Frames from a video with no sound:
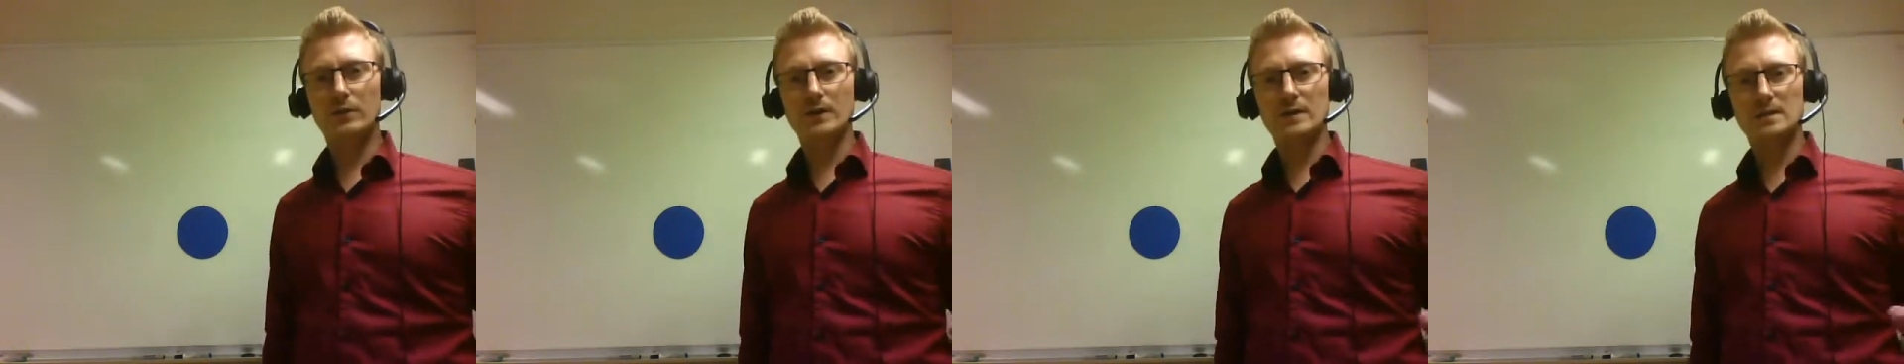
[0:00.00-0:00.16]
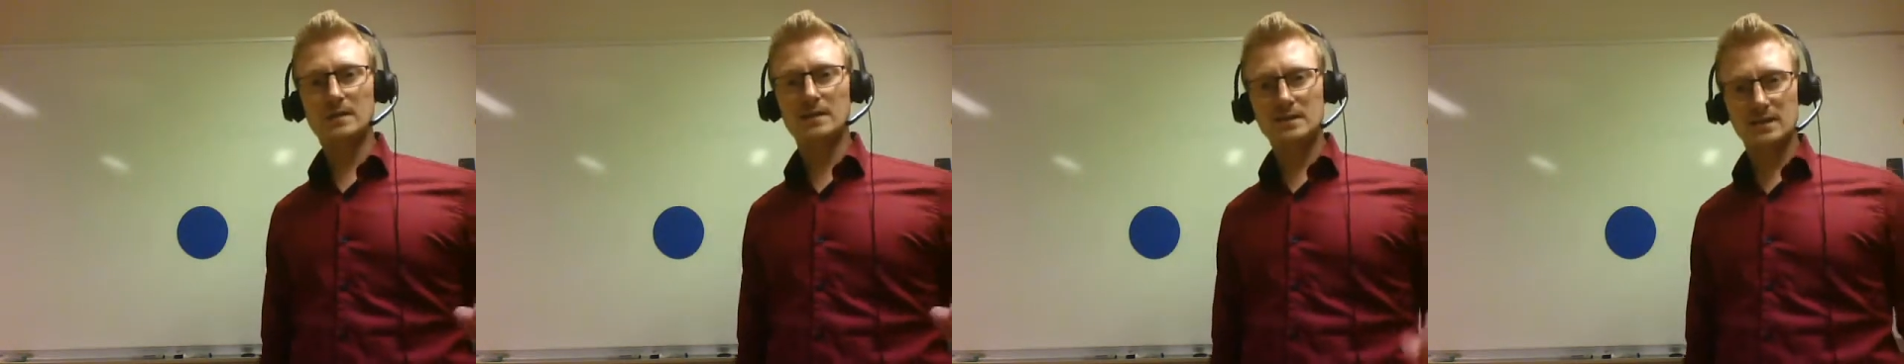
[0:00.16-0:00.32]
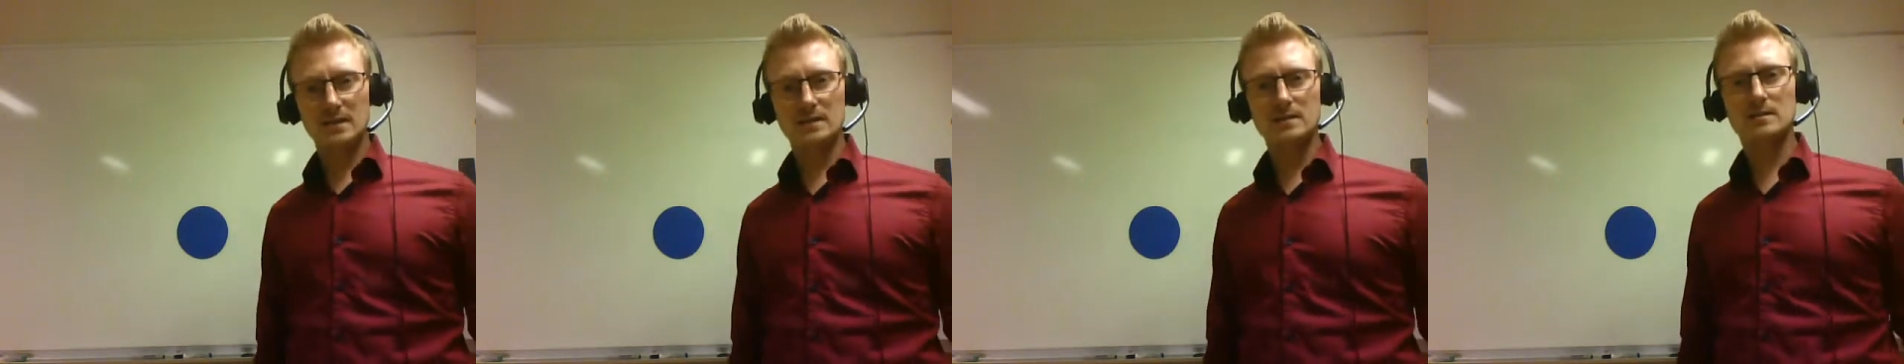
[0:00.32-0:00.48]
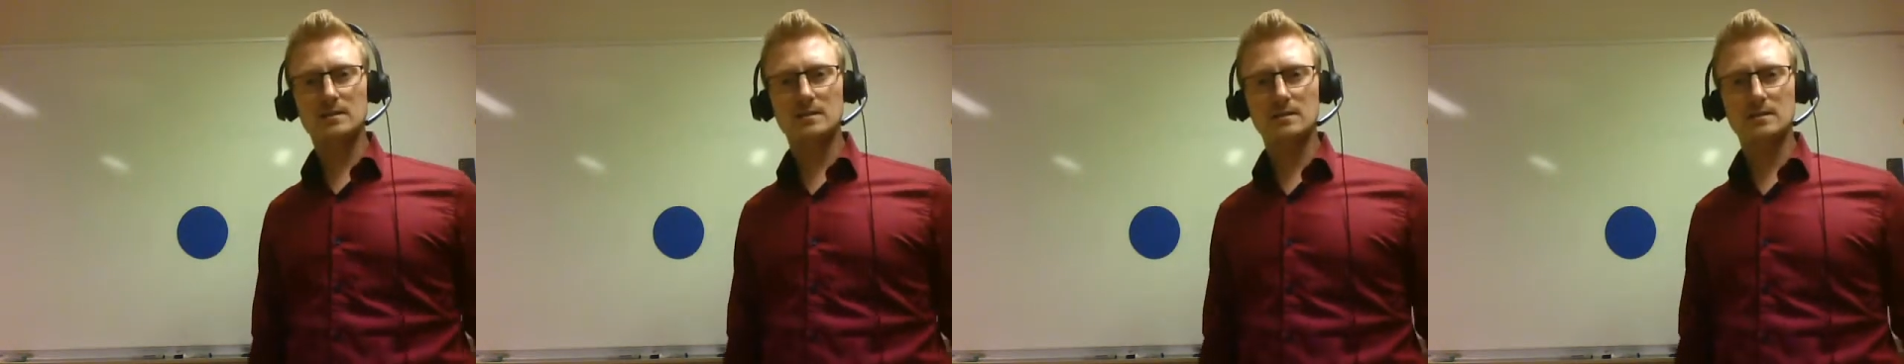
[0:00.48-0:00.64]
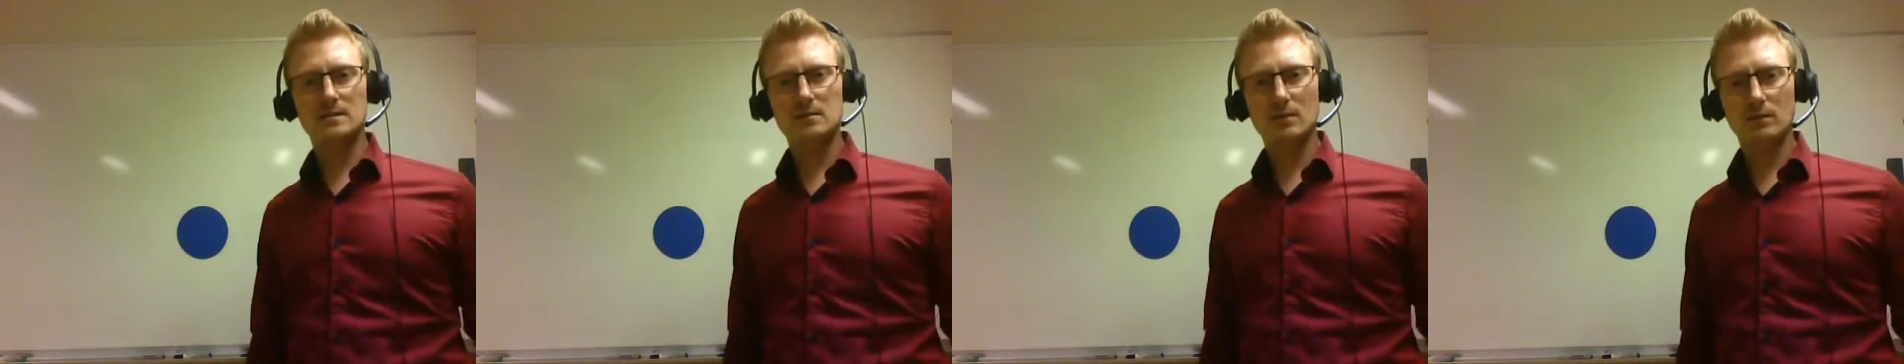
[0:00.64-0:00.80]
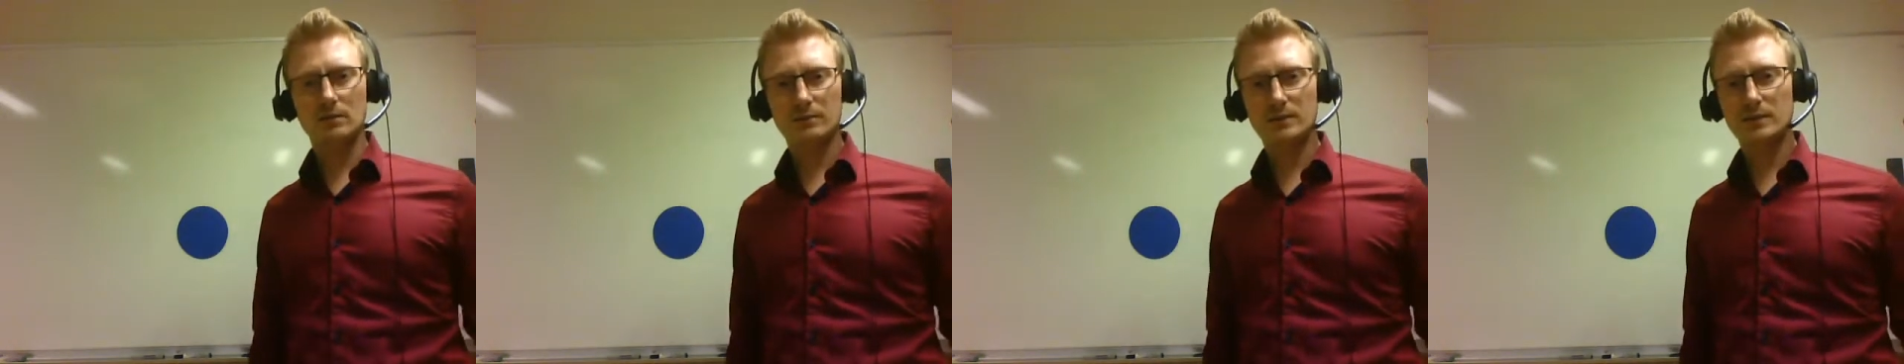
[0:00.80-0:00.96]

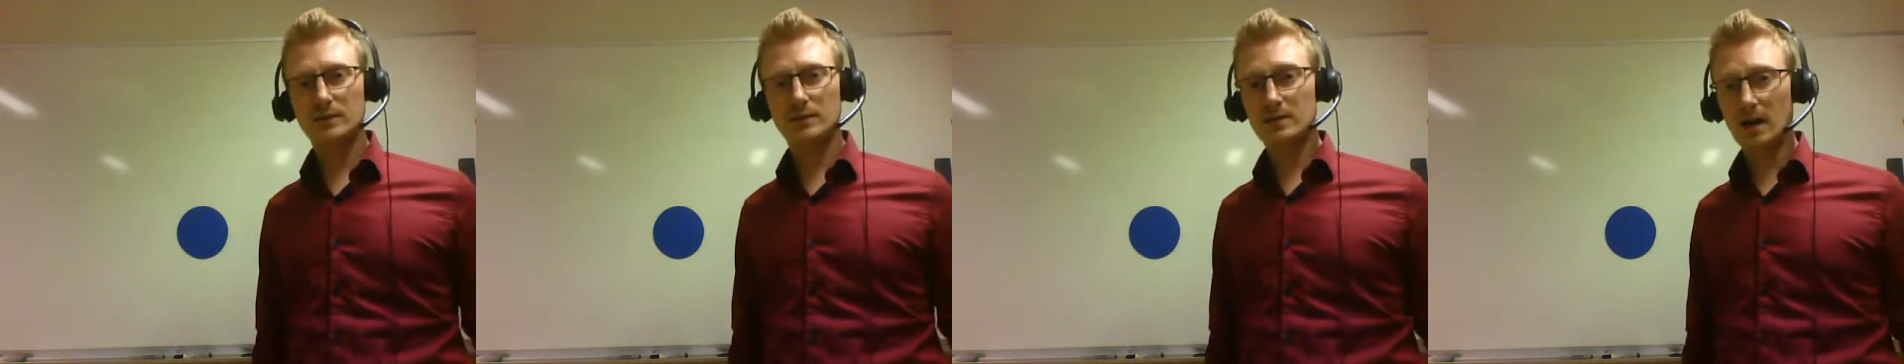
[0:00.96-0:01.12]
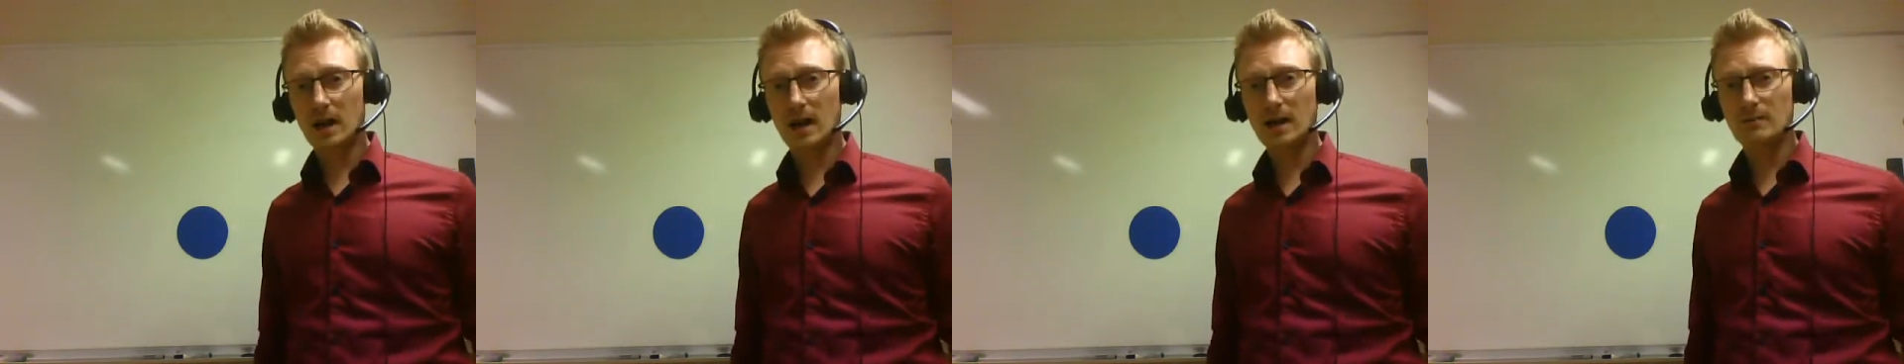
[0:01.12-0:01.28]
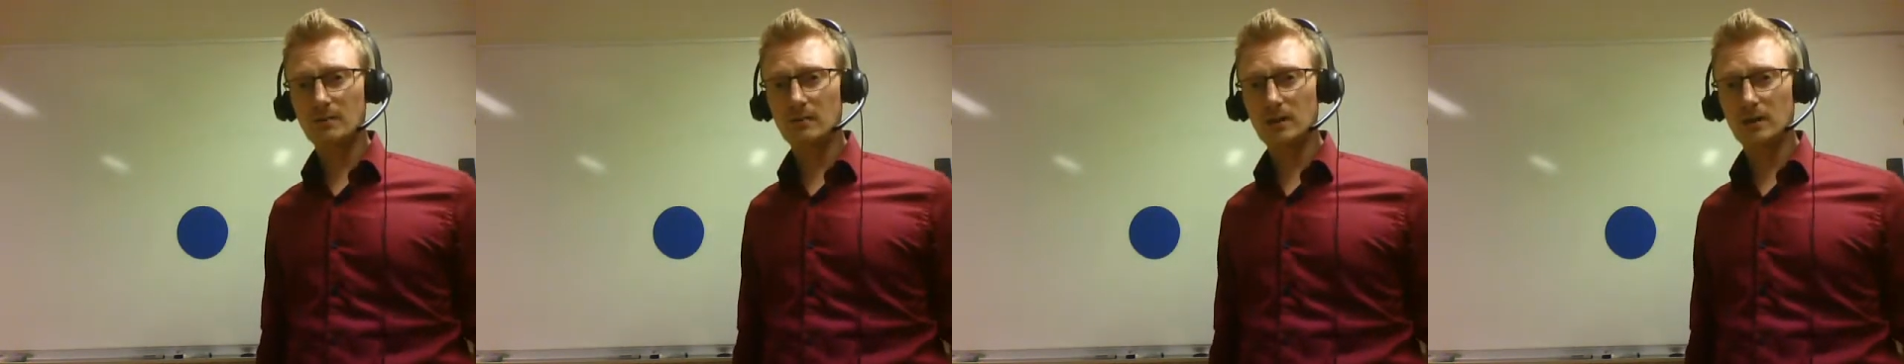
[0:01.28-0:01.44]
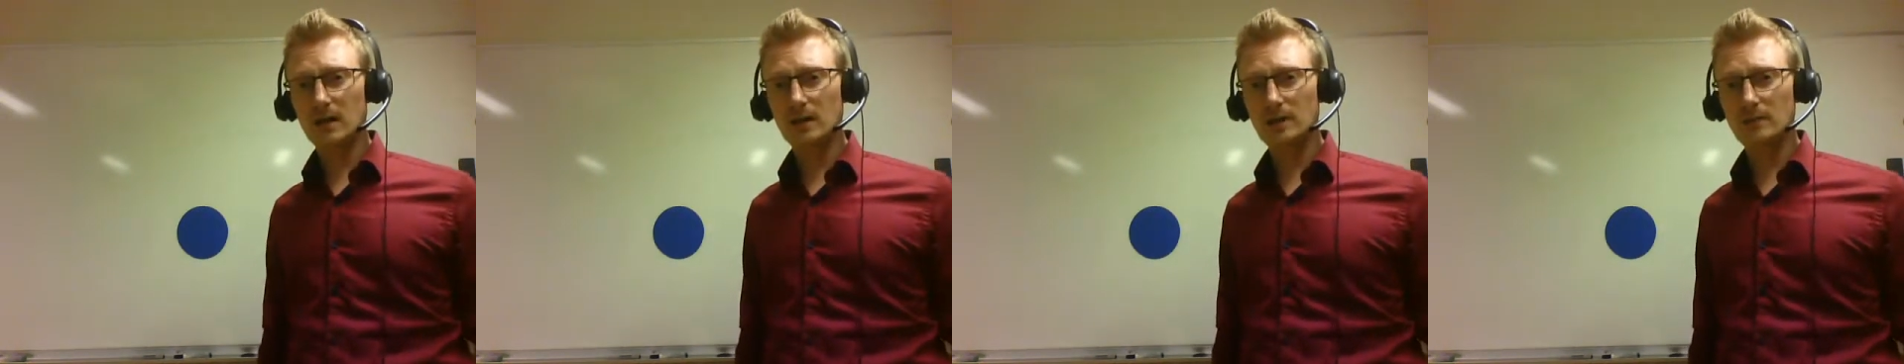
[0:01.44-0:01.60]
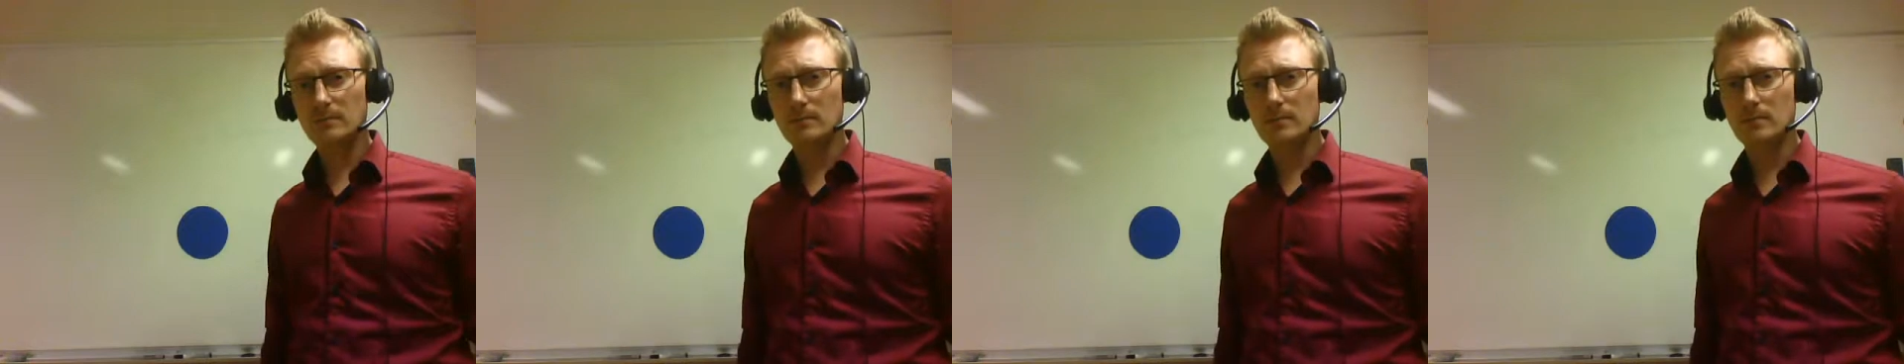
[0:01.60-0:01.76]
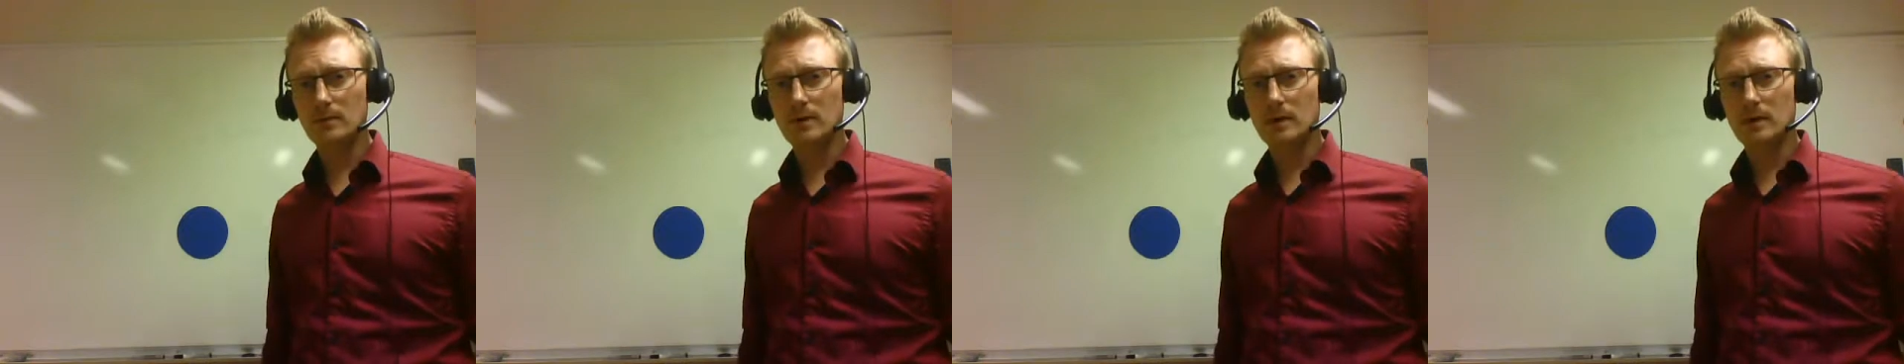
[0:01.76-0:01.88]
existence of a timeline